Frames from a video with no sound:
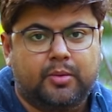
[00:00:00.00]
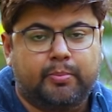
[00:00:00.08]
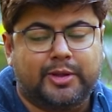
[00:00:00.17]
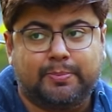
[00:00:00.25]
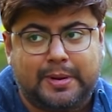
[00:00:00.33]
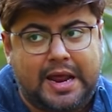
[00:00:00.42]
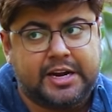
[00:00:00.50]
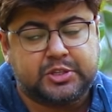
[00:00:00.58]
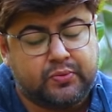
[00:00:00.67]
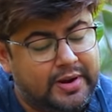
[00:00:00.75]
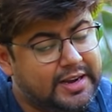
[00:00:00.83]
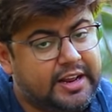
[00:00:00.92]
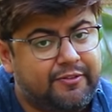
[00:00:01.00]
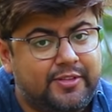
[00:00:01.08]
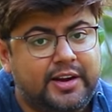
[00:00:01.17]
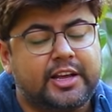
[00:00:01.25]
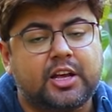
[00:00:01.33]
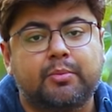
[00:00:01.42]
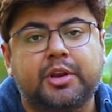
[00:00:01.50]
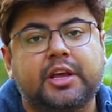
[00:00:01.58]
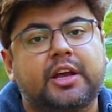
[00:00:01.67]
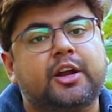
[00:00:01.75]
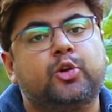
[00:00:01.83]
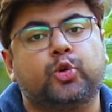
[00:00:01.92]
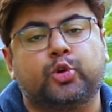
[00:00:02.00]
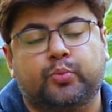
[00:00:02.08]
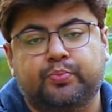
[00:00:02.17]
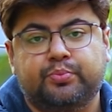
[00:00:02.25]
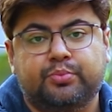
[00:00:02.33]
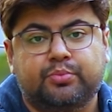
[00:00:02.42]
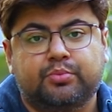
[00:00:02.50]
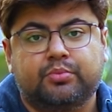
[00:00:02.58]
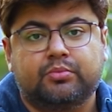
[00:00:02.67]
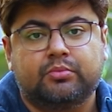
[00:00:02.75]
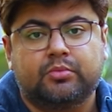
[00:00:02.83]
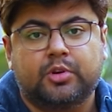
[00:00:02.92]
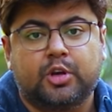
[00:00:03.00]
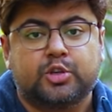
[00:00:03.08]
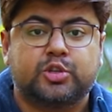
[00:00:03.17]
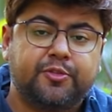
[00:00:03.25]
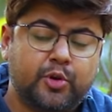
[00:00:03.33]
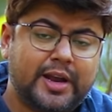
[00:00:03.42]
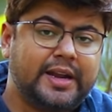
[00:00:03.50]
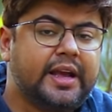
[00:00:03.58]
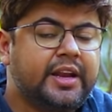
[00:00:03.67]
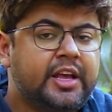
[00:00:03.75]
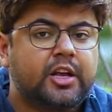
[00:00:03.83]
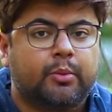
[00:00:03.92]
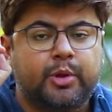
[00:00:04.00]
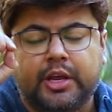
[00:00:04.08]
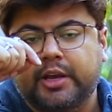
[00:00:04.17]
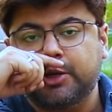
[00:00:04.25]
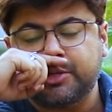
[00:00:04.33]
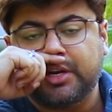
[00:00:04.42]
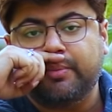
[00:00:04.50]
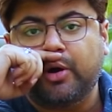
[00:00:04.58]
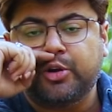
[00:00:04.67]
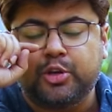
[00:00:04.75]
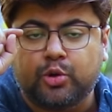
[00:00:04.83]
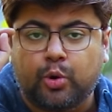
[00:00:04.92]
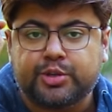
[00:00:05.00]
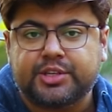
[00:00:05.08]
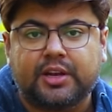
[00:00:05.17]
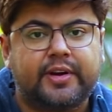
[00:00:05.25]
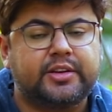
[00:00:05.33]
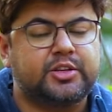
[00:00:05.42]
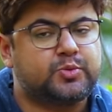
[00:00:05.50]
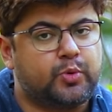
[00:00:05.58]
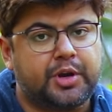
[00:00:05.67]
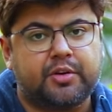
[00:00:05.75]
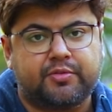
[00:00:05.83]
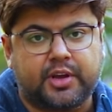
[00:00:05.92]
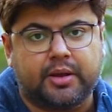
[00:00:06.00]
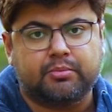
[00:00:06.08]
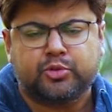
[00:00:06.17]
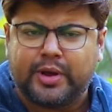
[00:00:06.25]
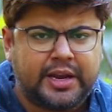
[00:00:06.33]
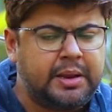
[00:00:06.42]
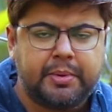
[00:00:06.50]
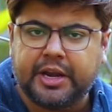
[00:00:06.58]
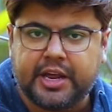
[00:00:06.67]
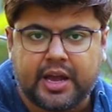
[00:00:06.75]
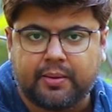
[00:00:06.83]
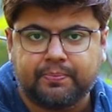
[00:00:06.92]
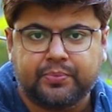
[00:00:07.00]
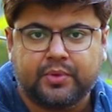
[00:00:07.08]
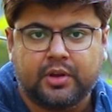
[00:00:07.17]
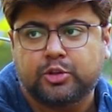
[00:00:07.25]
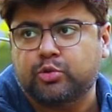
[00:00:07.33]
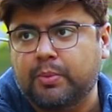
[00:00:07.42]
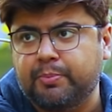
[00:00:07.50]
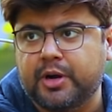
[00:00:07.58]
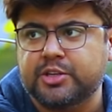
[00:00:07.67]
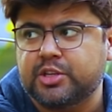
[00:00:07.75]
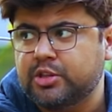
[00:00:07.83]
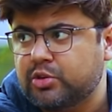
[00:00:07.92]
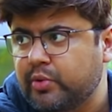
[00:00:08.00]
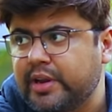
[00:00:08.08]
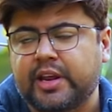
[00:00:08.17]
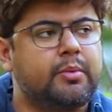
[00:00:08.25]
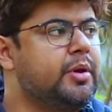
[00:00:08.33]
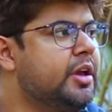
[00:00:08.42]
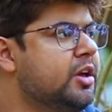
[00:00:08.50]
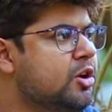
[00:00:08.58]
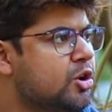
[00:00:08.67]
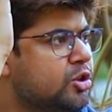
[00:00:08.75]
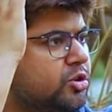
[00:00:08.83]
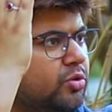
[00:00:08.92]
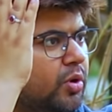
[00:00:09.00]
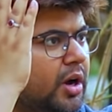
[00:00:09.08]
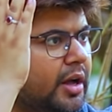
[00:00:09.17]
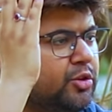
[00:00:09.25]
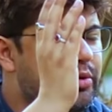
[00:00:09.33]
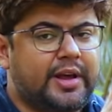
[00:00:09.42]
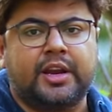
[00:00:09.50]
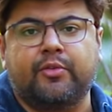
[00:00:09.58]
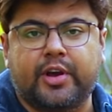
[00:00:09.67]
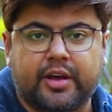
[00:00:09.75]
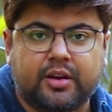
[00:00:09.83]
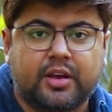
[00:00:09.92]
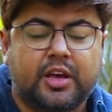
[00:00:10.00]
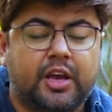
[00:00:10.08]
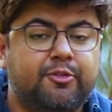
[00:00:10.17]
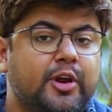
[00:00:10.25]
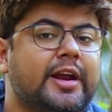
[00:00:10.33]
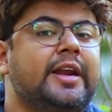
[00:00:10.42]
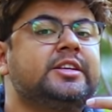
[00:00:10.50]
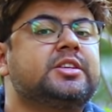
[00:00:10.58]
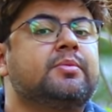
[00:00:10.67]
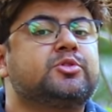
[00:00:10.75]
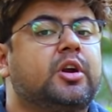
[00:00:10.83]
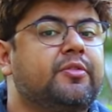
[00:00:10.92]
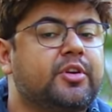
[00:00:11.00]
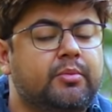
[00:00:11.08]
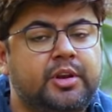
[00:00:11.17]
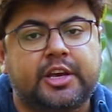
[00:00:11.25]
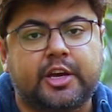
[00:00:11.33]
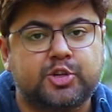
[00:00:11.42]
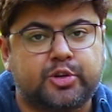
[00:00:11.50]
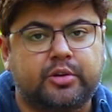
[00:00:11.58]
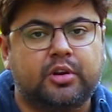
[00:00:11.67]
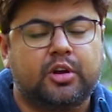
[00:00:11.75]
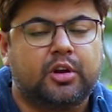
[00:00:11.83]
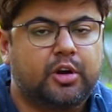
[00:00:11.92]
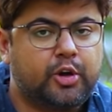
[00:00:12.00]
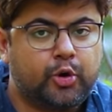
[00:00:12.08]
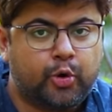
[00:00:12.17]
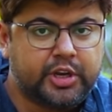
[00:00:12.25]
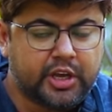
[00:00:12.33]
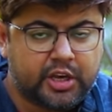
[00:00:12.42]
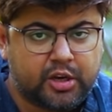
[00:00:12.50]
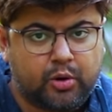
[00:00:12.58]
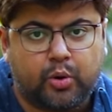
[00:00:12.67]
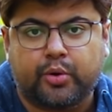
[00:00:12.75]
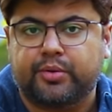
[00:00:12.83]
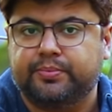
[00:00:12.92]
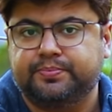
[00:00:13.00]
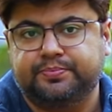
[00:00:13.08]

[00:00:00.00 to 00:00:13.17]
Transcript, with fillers: But the planets will definitely communicate to you. So if you get any communication about yourself at this point of time, through any media, through a person, through an enemy, through anywhere, if you are getting some sort of communication, don't ignore.